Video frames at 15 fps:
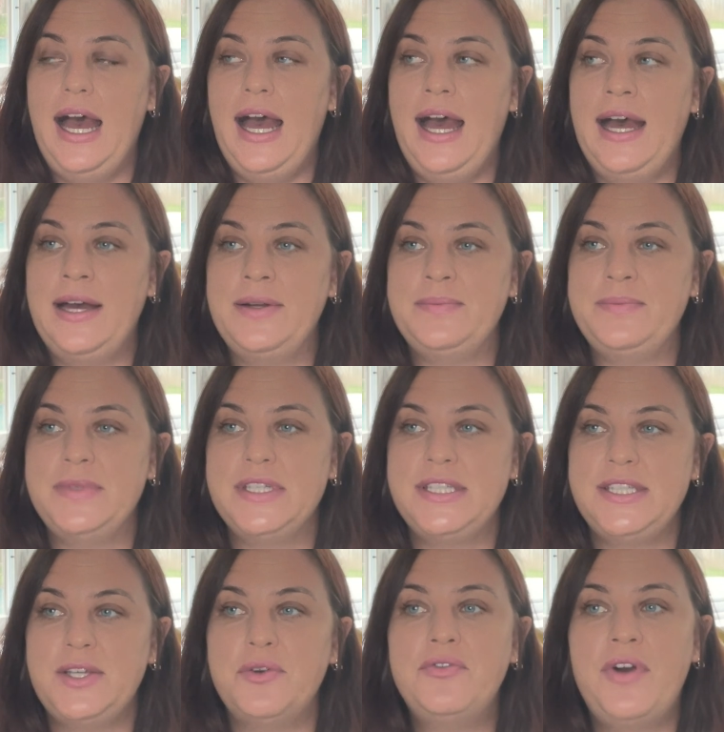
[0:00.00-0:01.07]

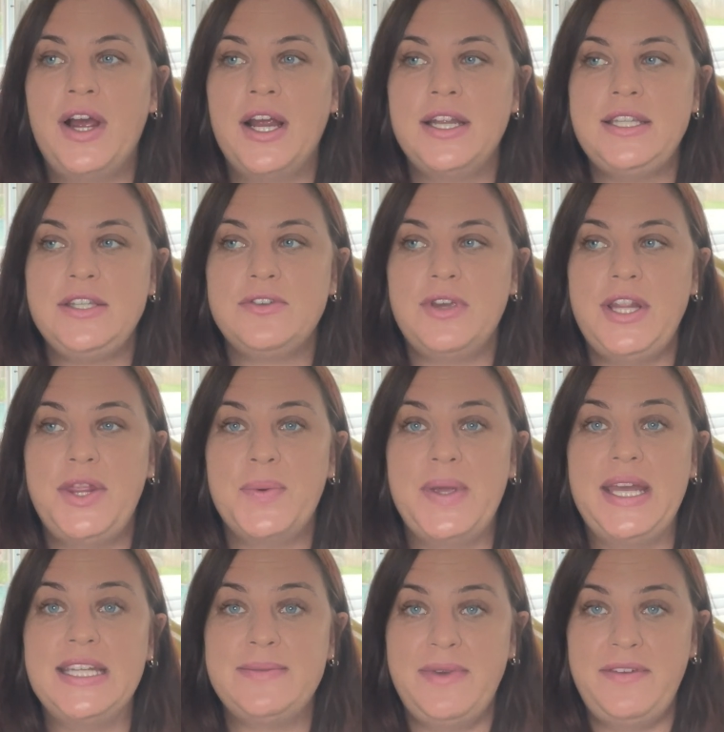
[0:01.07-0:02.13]
So far, grade 3
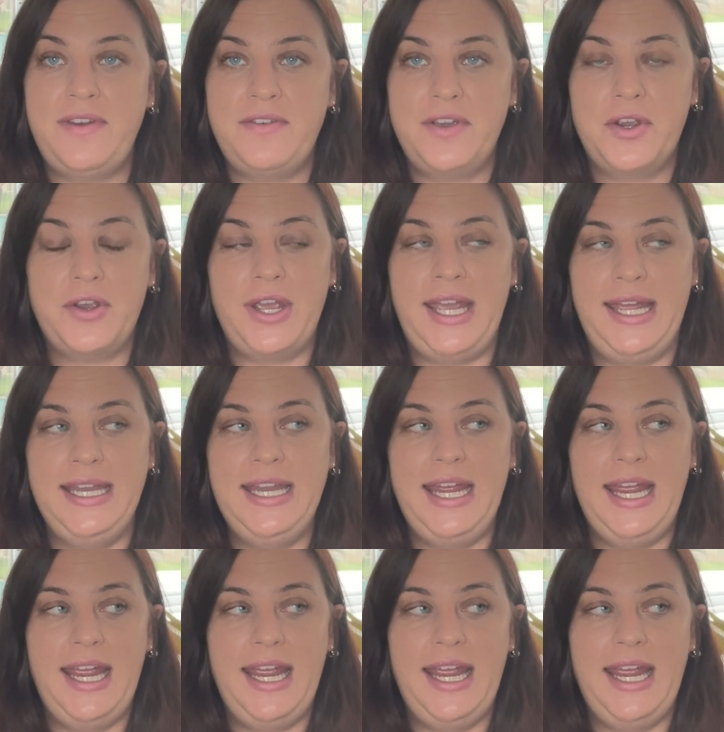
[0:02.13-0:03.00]
is my favorite grade,